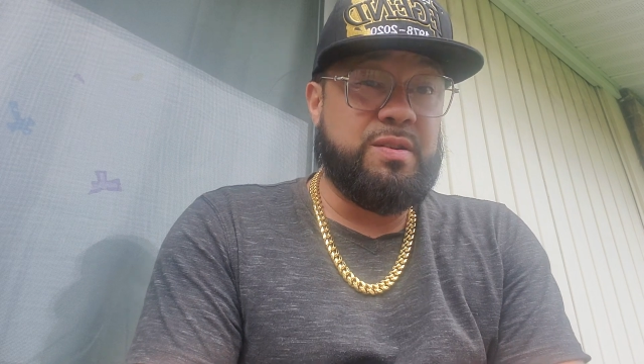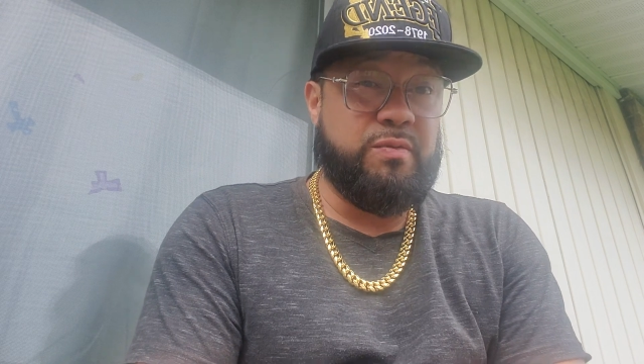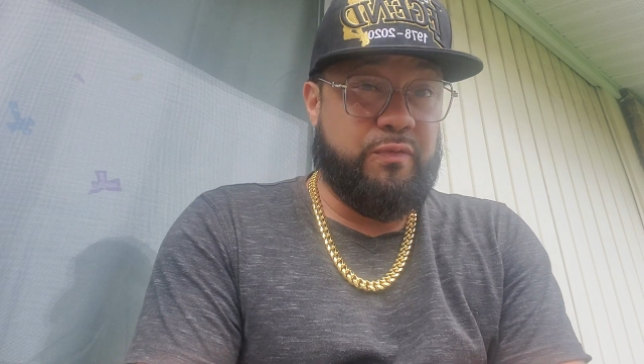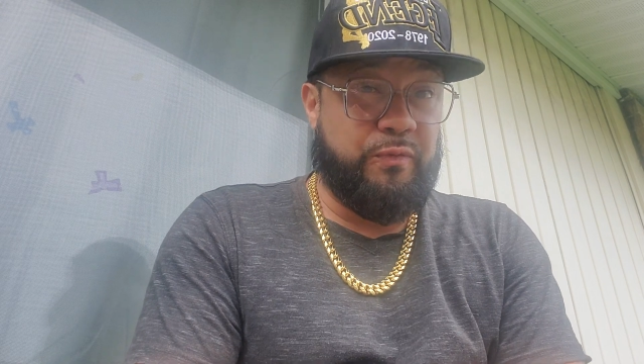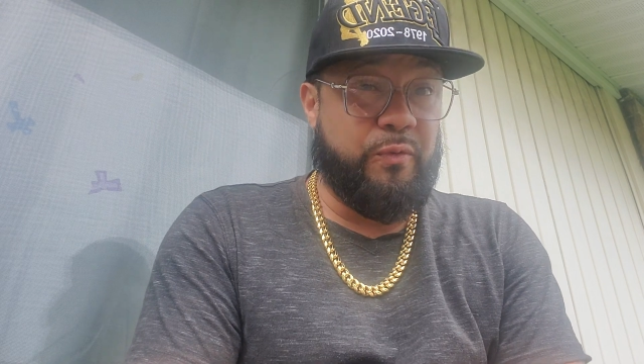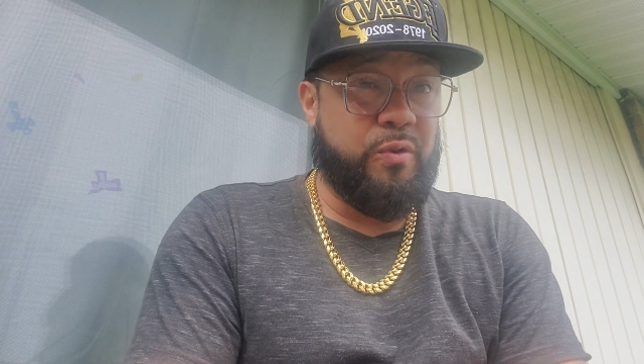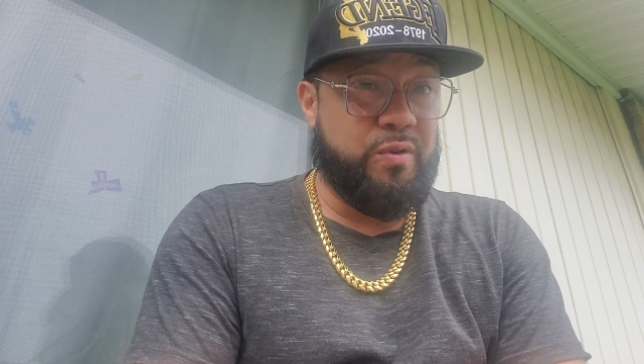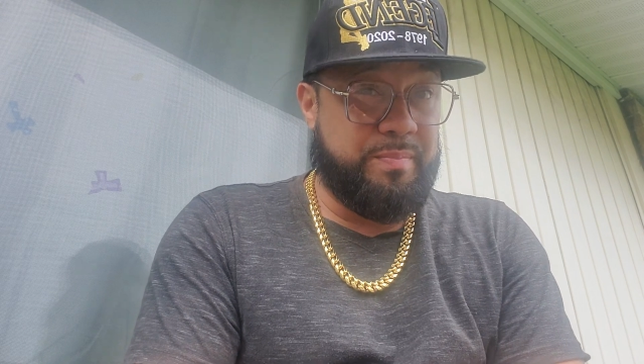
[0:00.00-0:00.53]

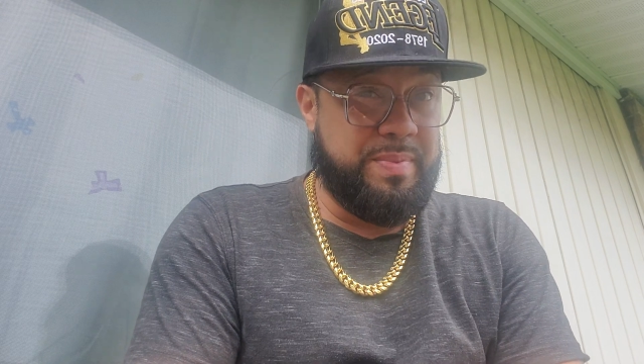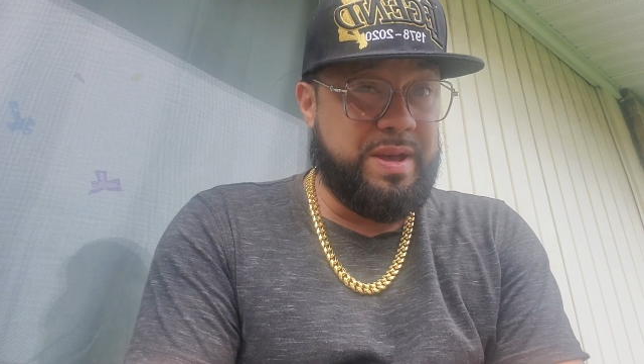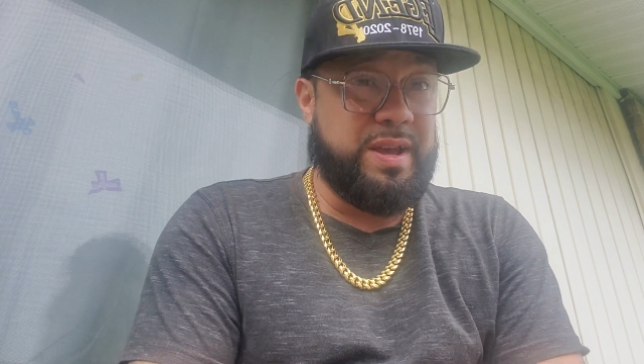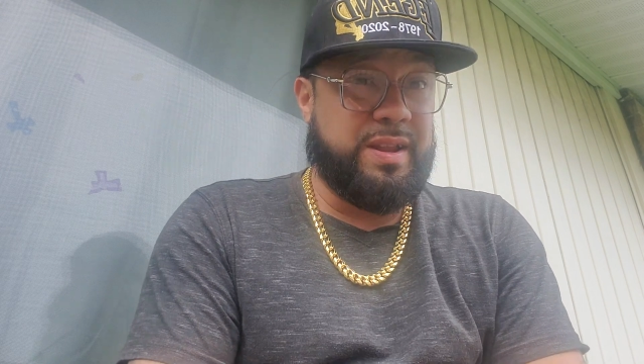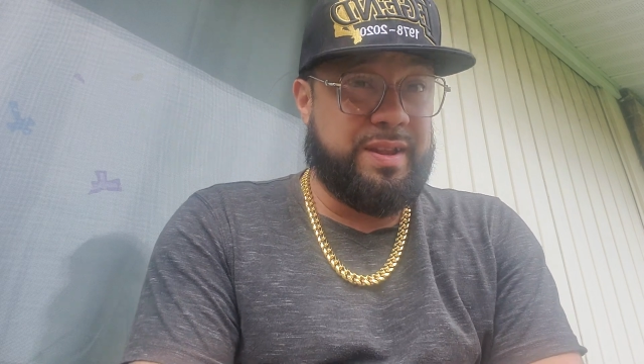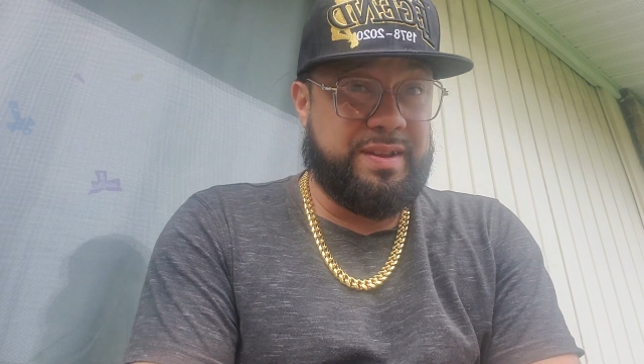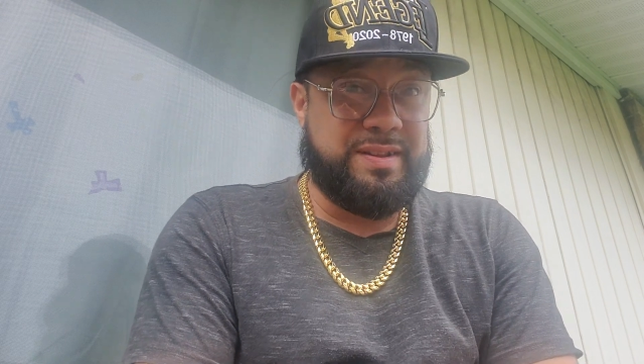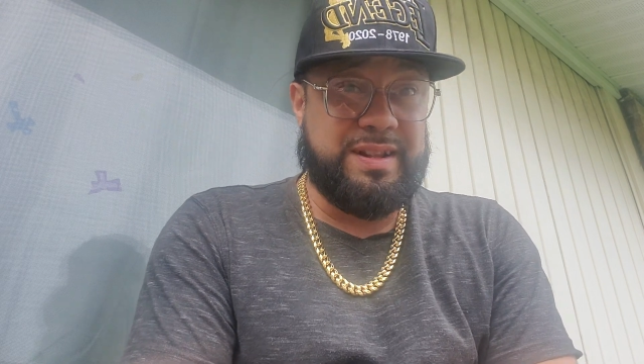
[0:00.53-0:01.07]
for a
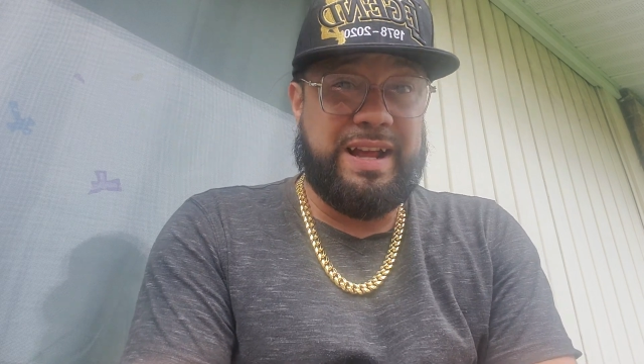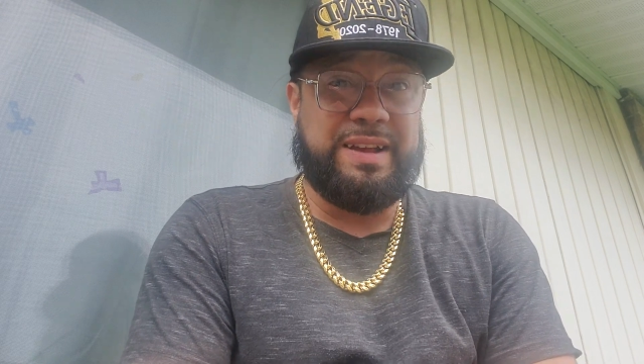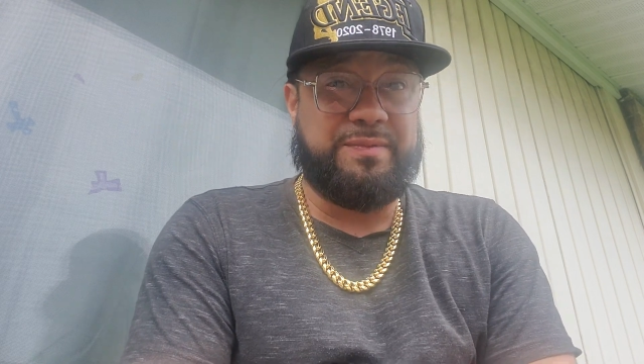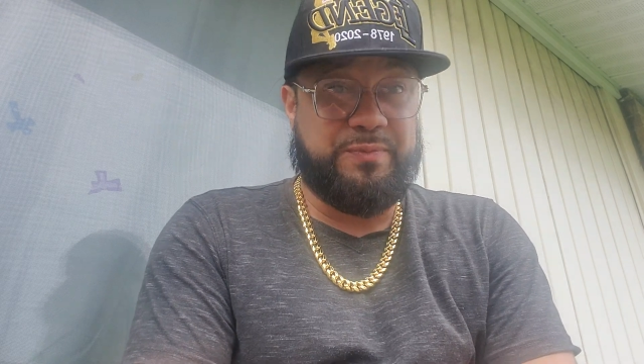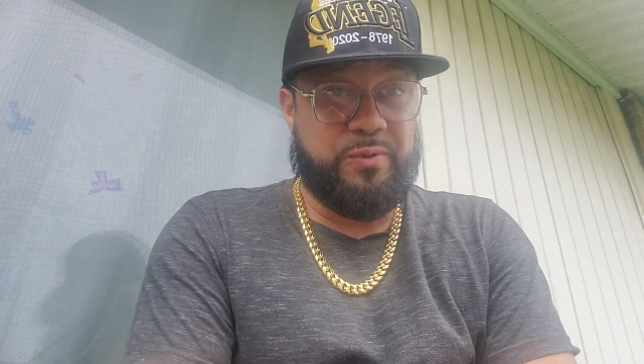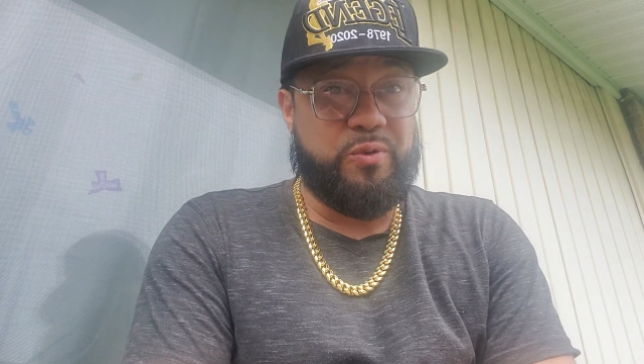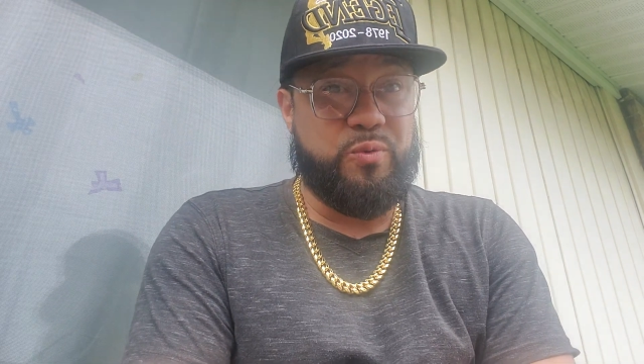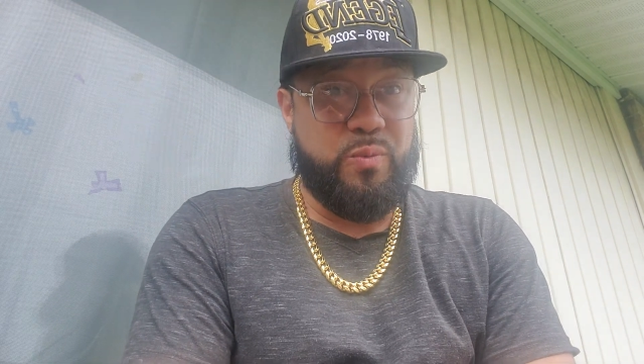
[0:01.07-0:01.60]
minute. Like
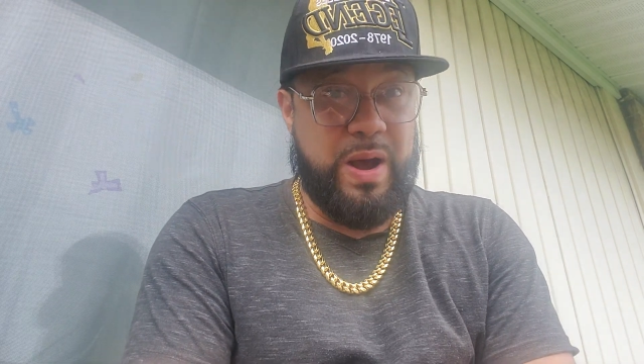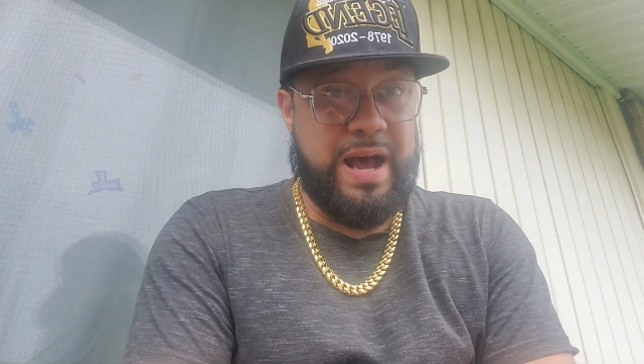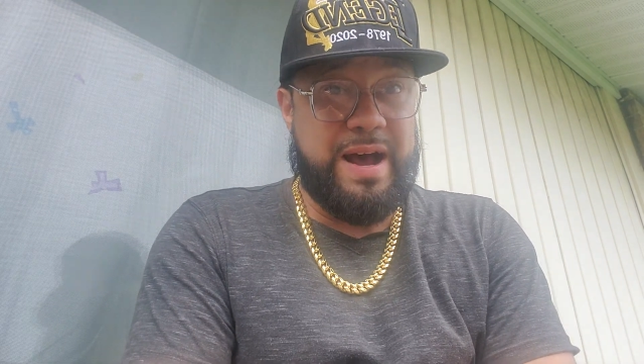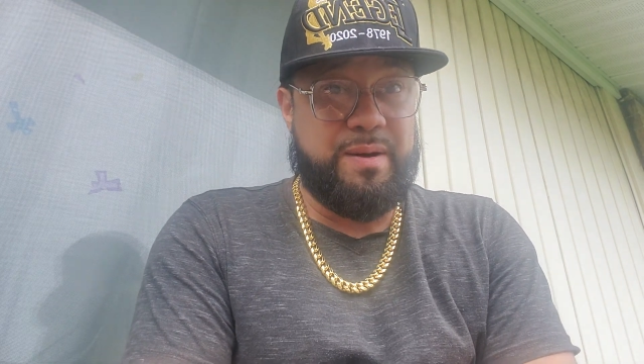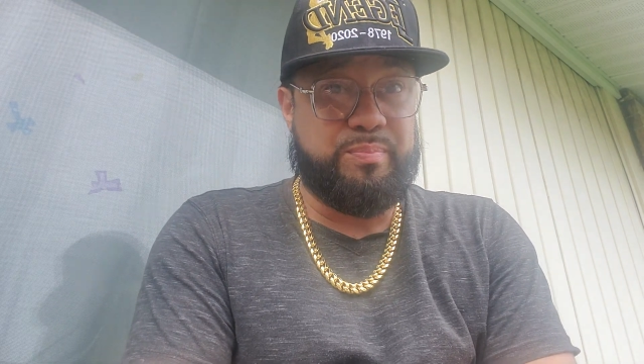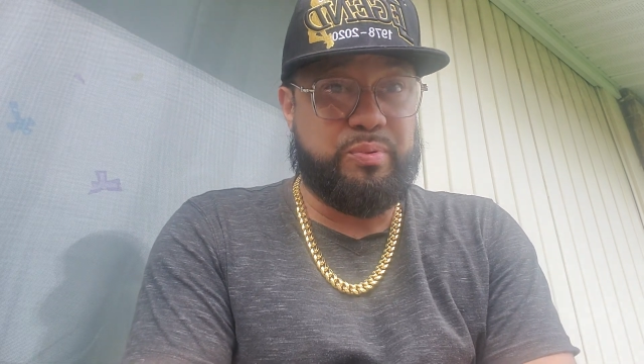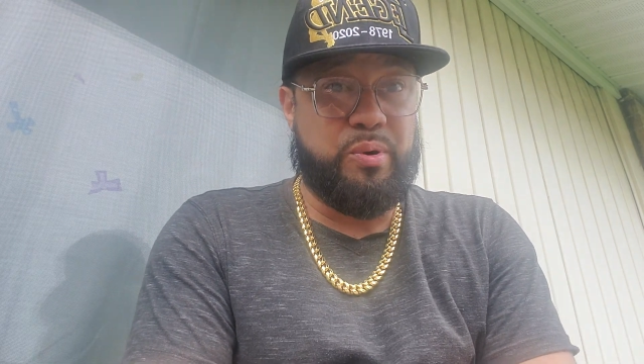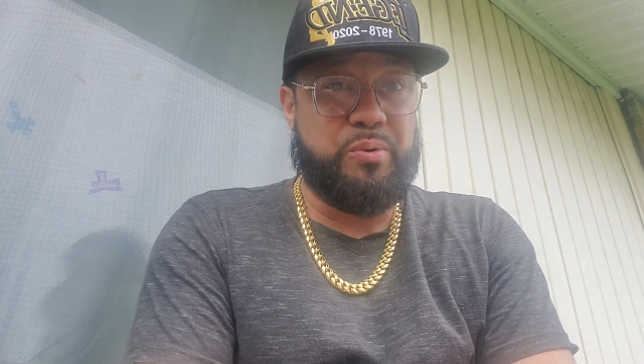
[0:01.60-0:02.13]
for a
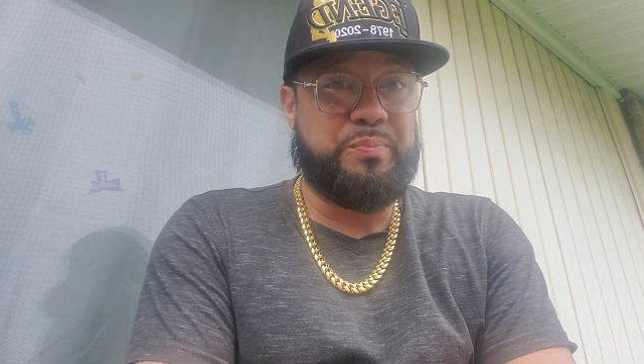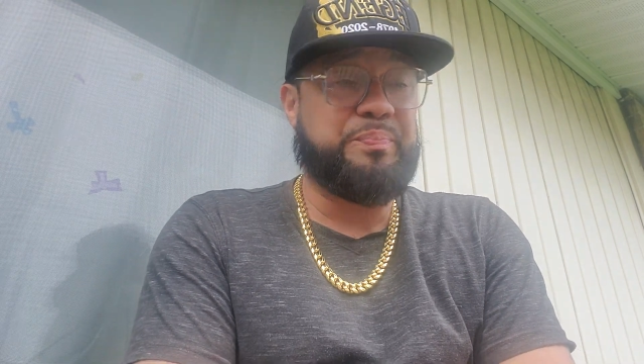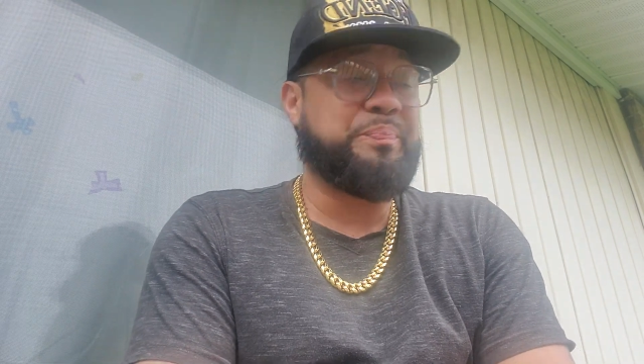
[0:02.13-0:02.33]
while, bro.